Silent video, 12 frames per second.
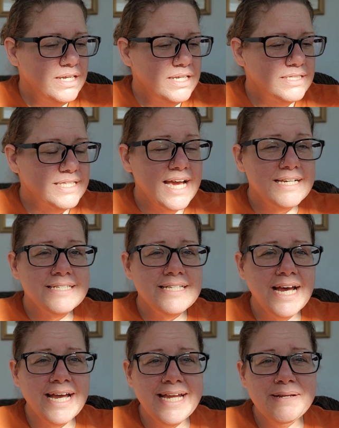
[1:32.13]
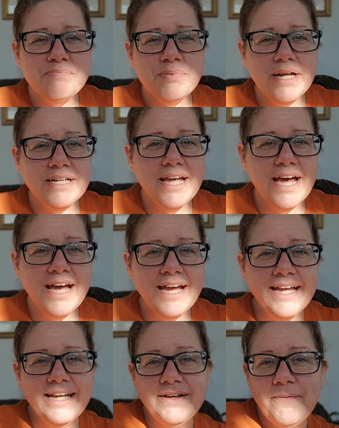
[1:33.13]
Last night, Brett and
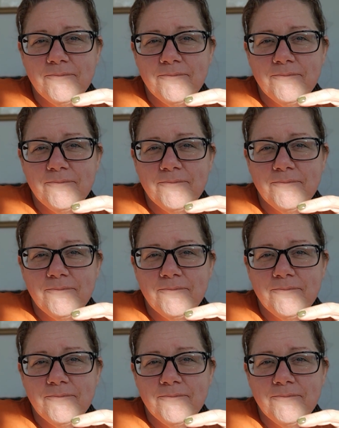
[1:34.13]
I,